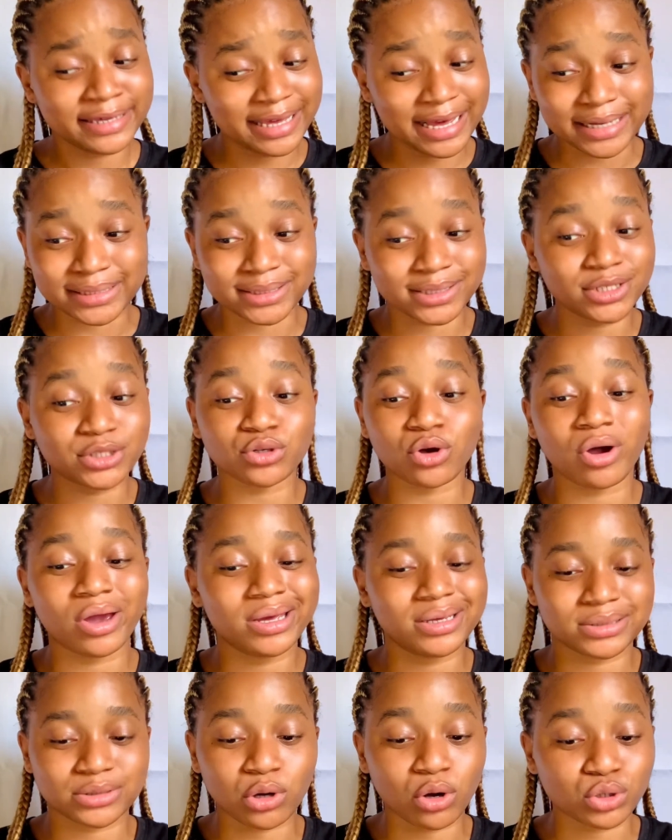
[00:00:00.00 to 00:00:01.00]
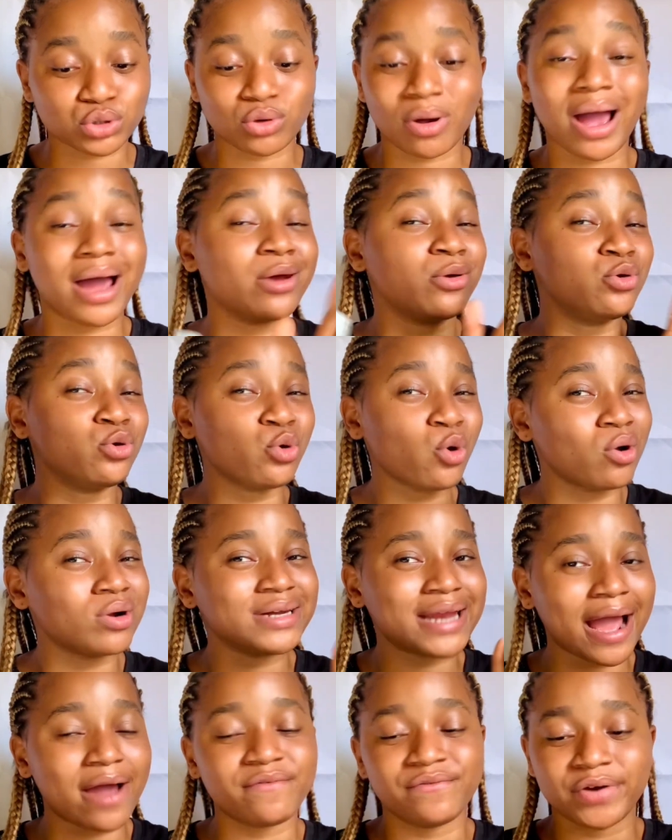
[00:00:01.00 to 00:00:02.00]
Yes, this oil is also
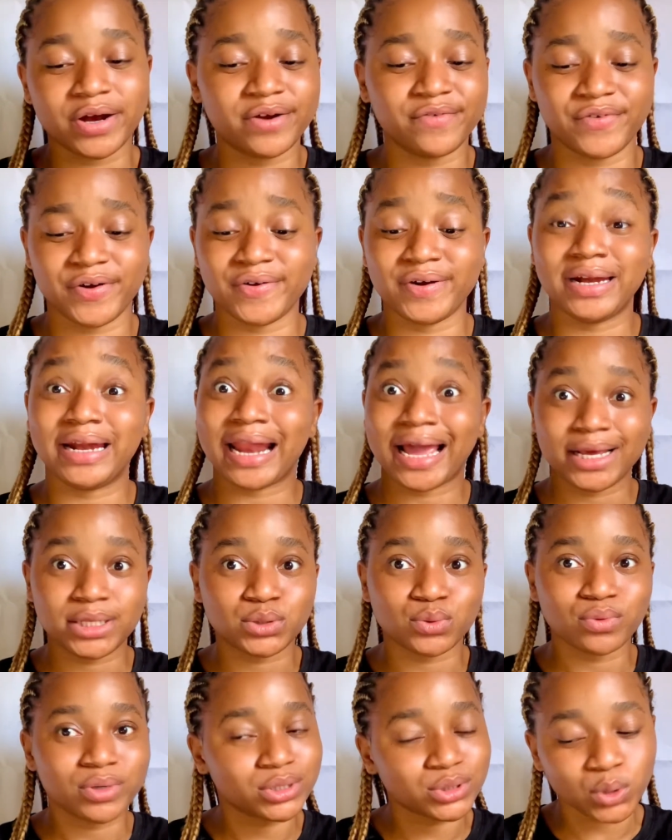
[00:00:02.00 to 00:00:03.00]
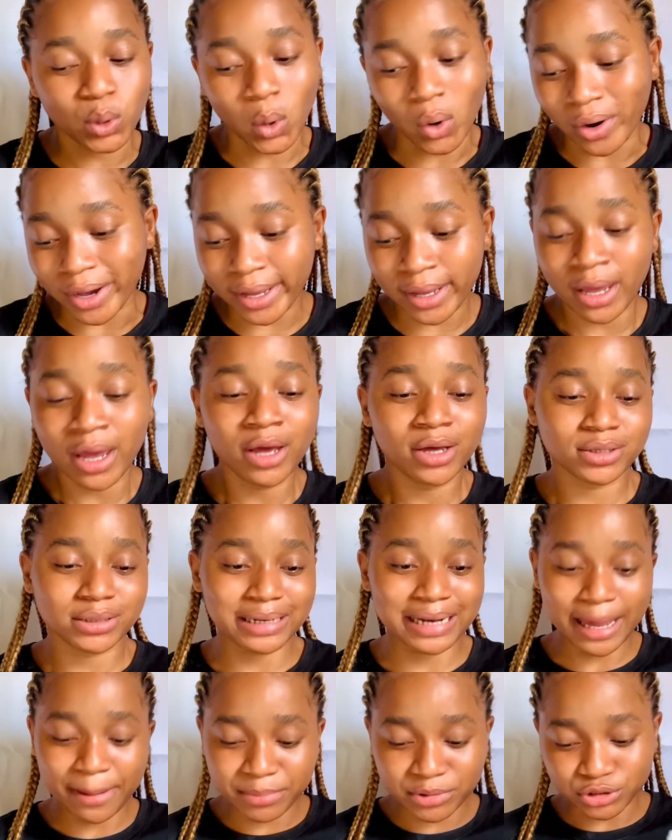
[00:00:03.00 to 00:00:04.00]
another very, very lightweight oil.
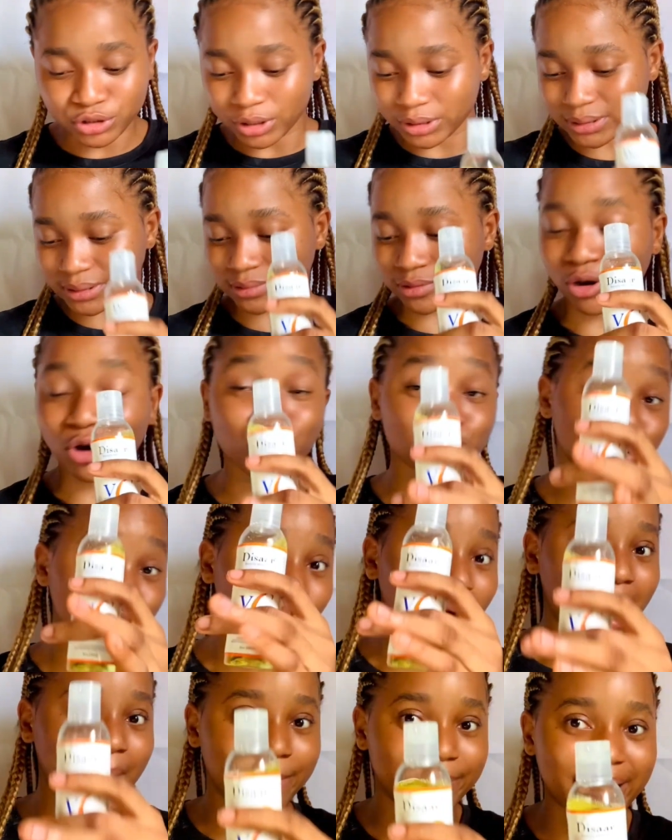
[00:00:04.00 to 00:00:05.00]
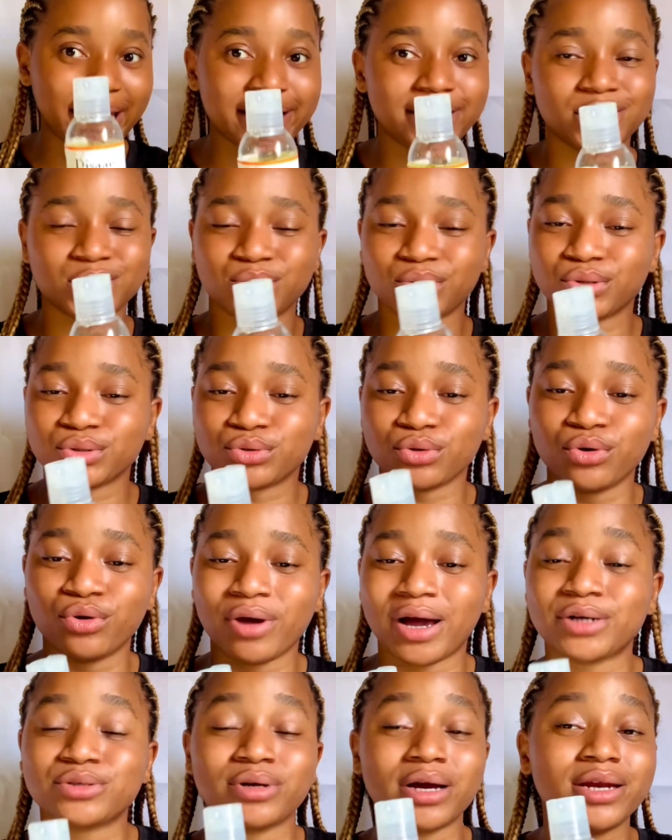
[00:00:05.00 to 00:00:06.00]
Let me just also apply this on, so
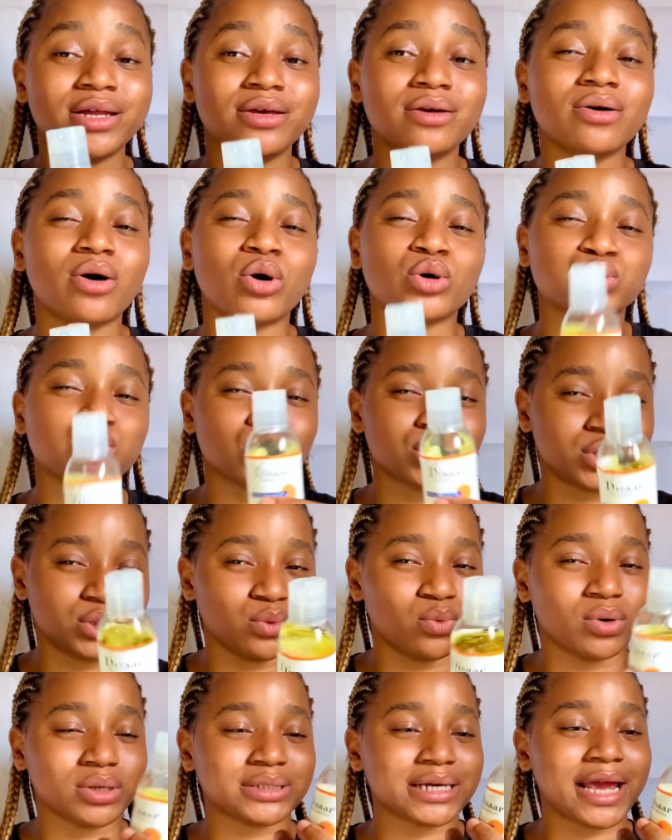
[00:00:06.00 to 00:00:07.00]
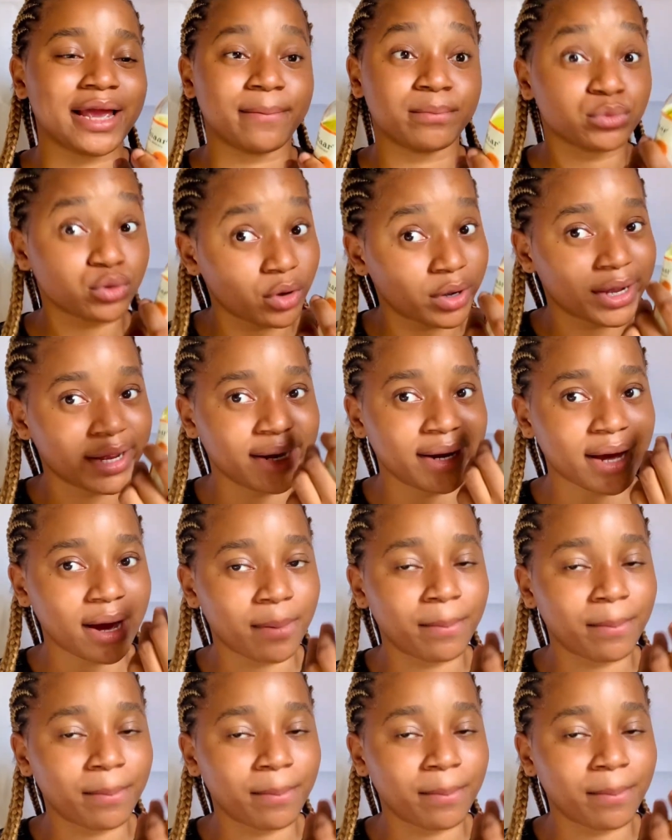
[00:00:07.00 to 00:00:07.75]
you actually also see what I am talking